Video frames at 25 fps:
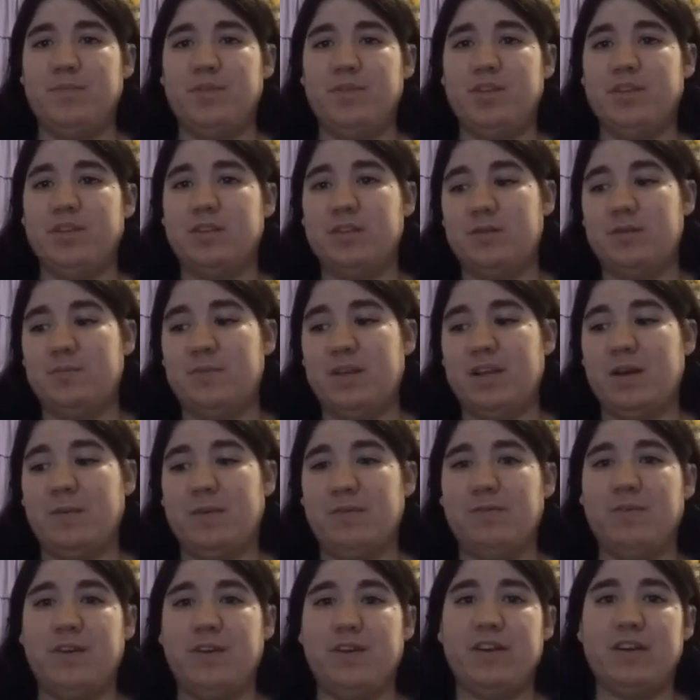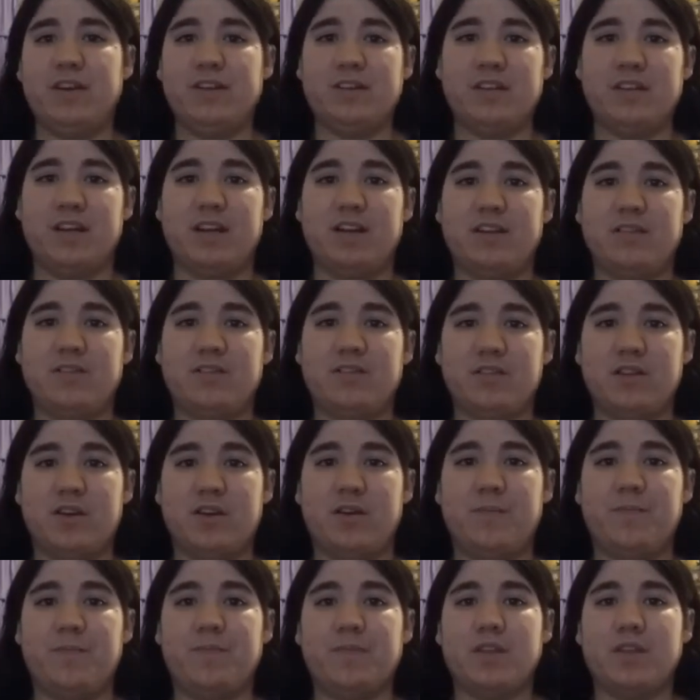This is becoming very exciting,
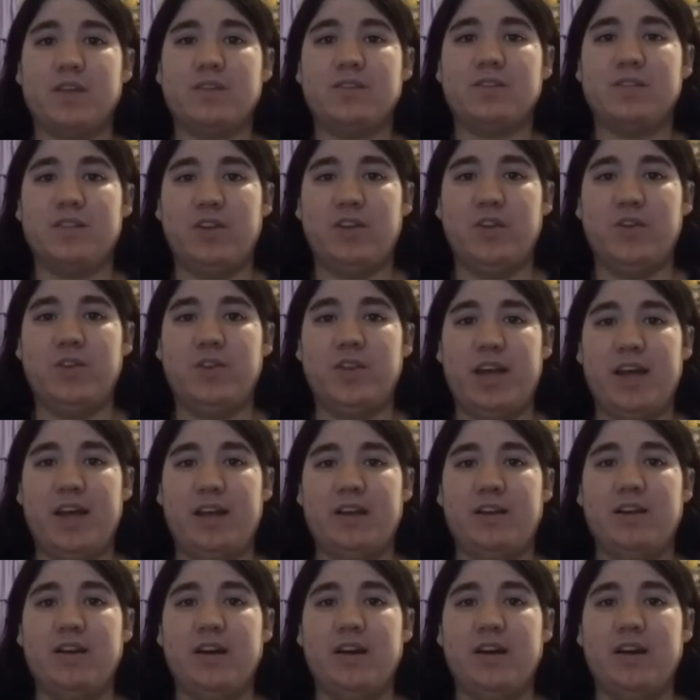so see you then.